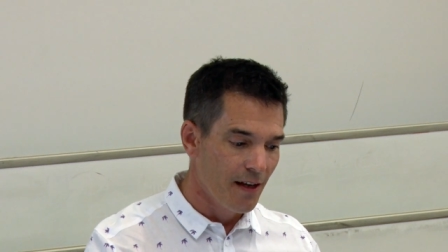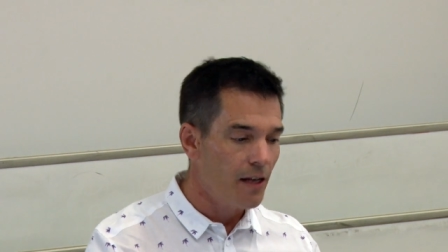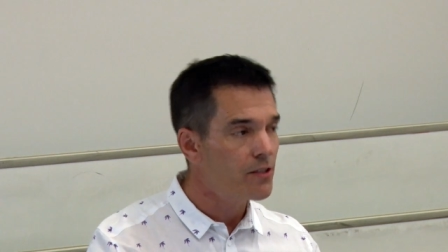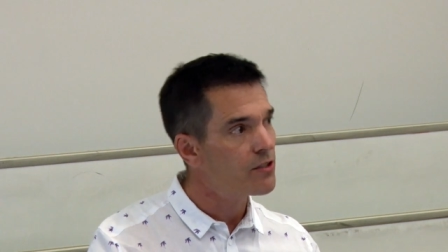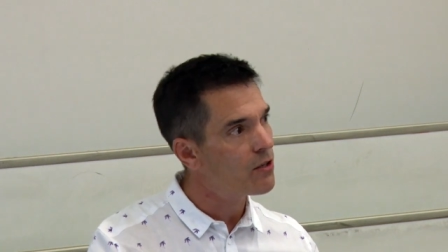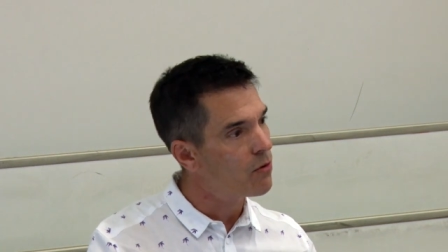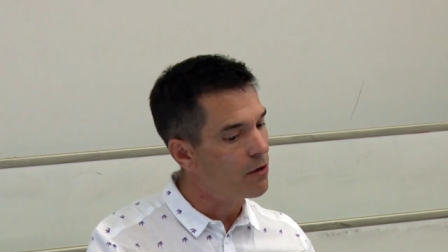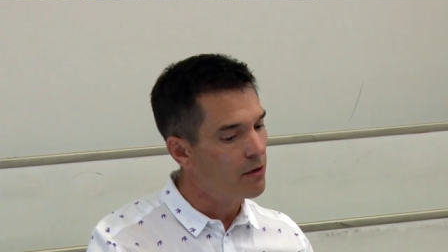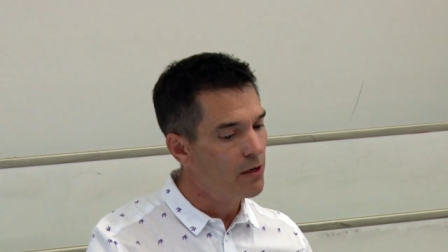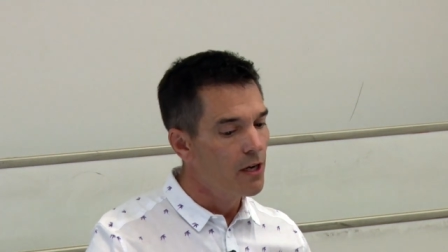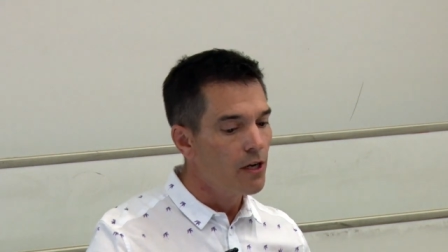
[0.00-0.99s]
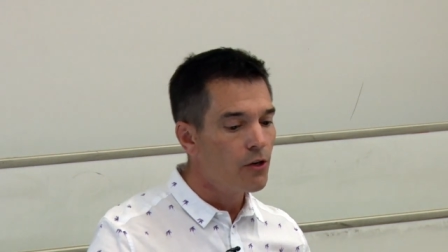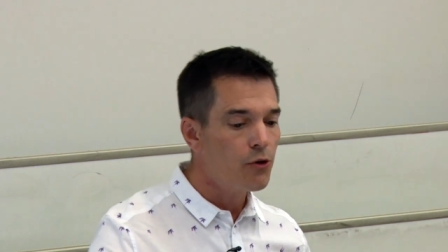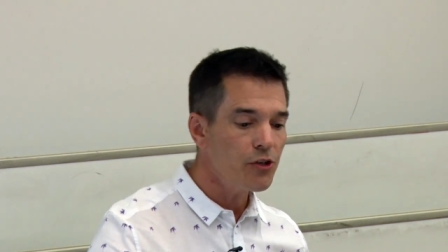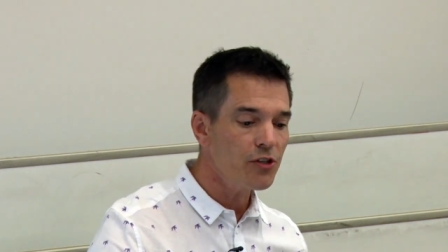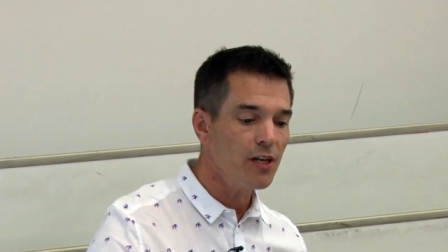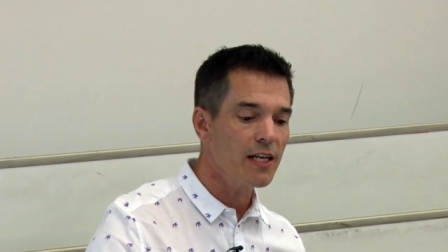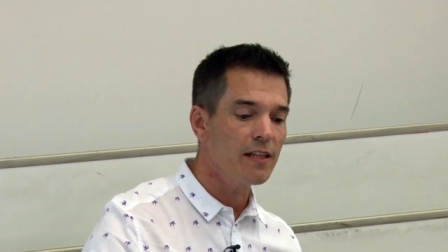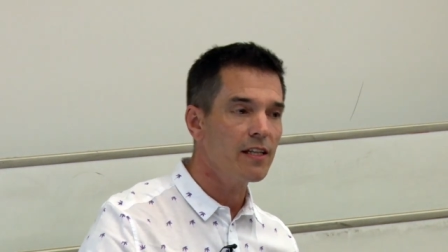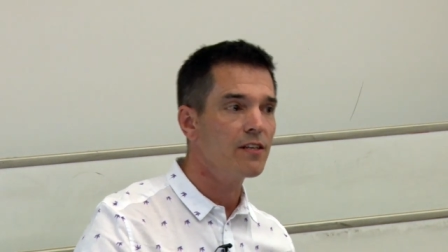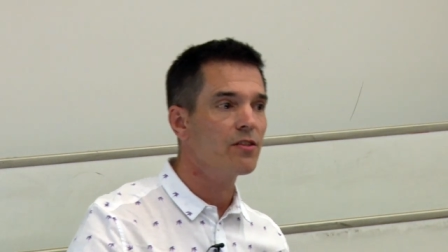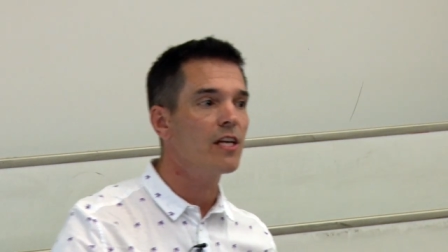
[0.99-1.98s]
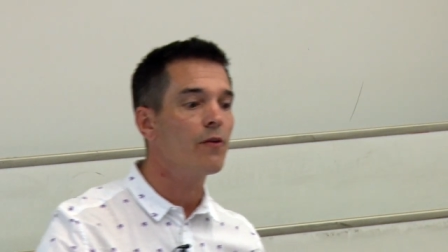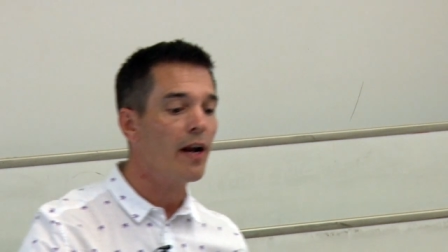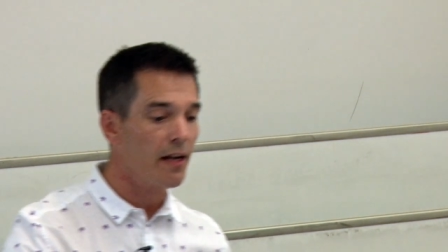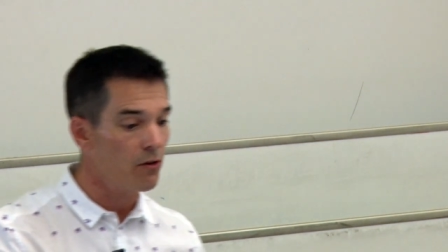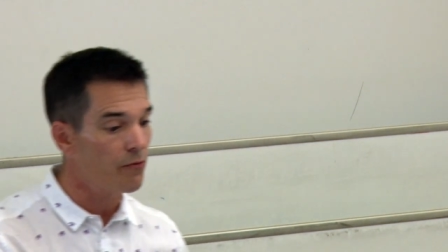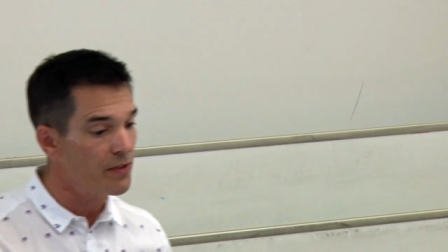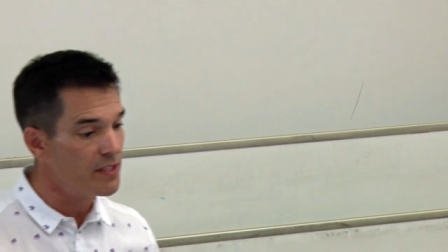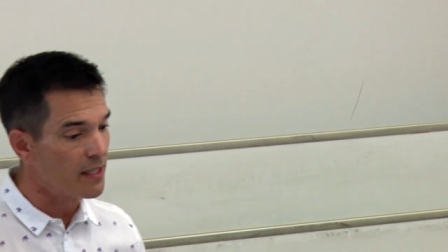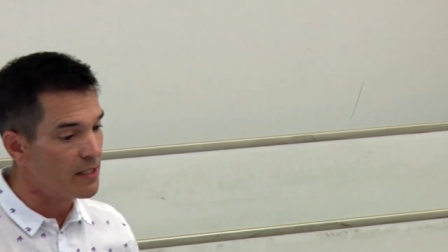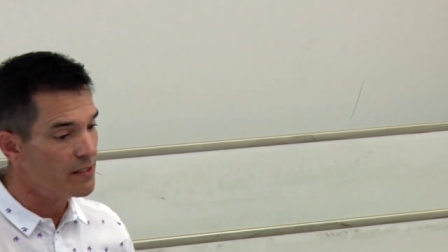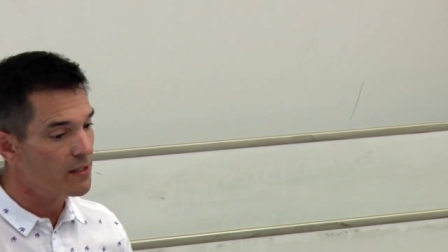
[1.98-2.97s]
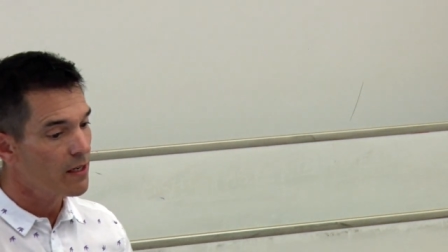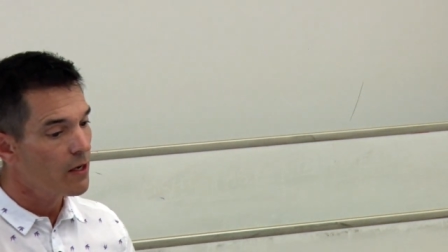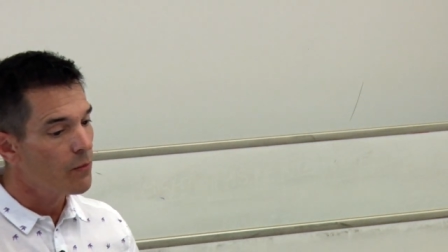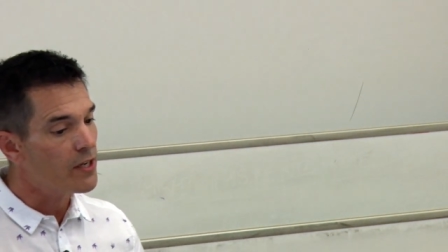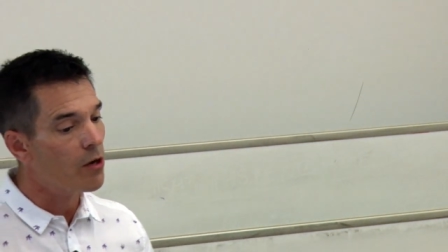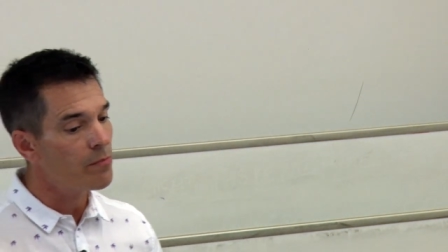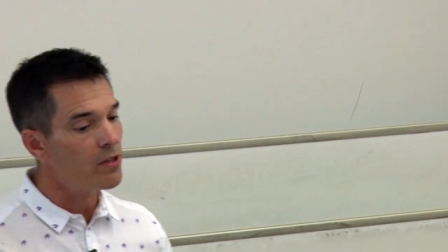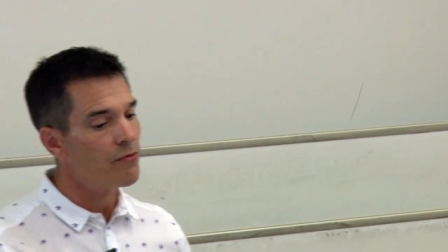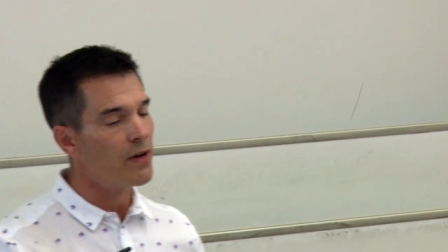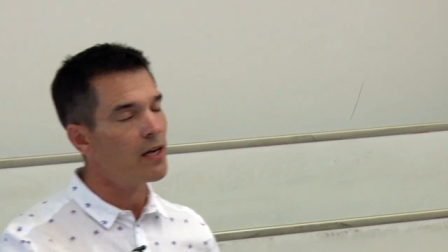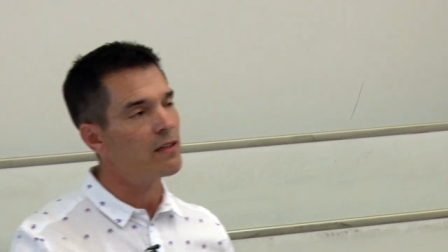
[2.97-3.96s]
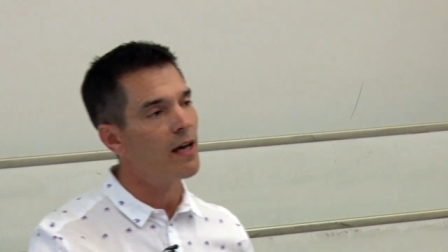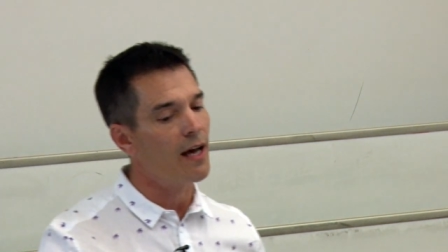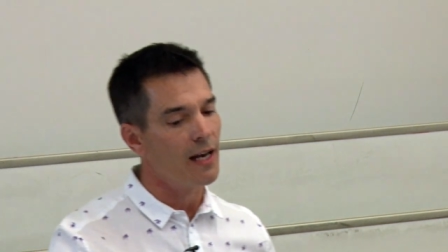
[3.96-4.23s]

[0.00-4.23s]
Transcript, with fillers: And so on. Crucially, in this theoretical physics, we come to the fact that